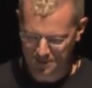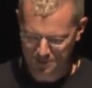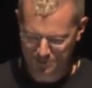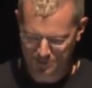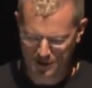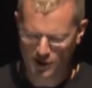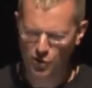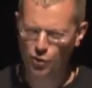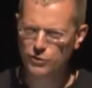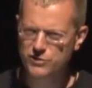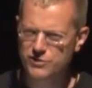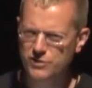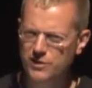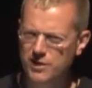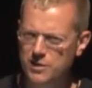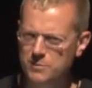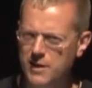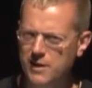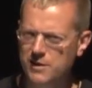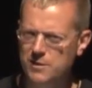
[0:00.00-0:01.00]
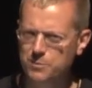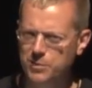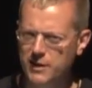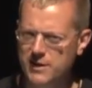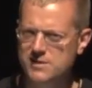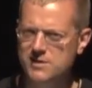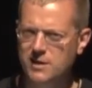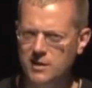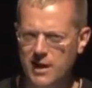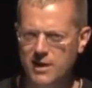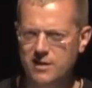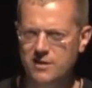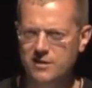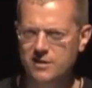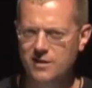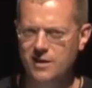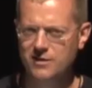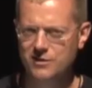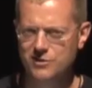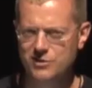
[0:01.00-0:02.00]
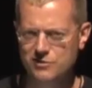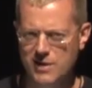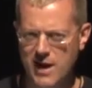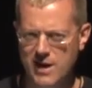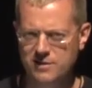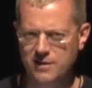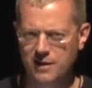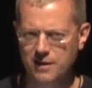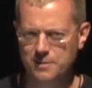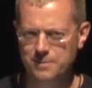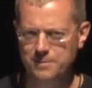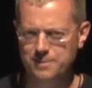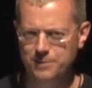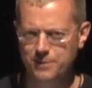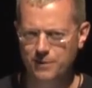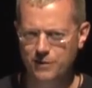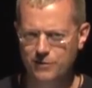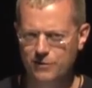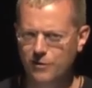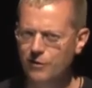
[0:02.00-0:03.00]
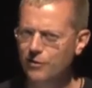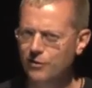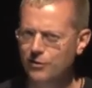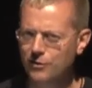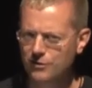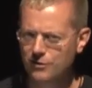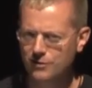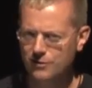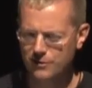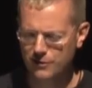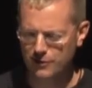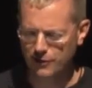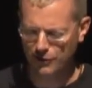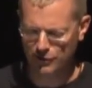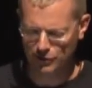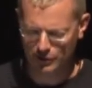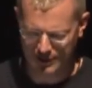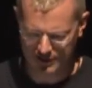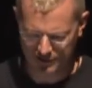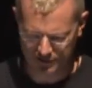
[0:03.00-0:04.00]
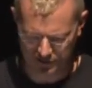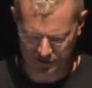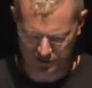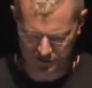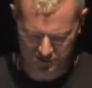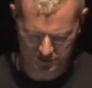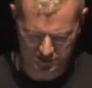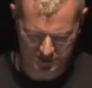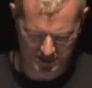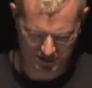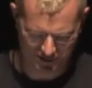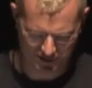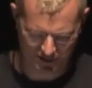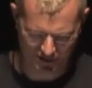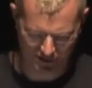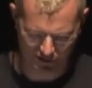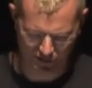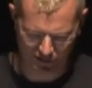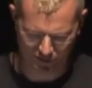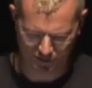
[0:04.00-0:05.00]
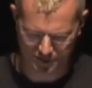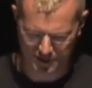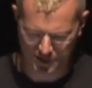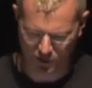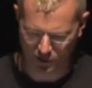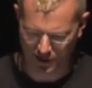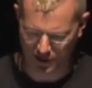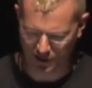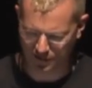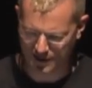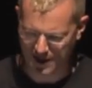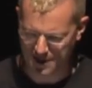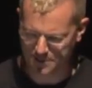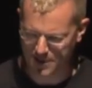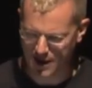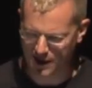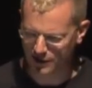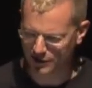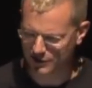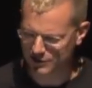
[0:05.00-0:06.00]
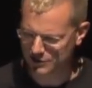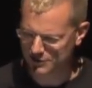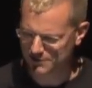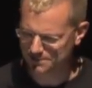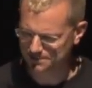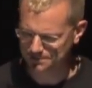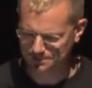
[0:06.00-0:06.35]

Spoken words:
but it also can make the place cluttered and distracting. So you need to sort of be aware of that balance.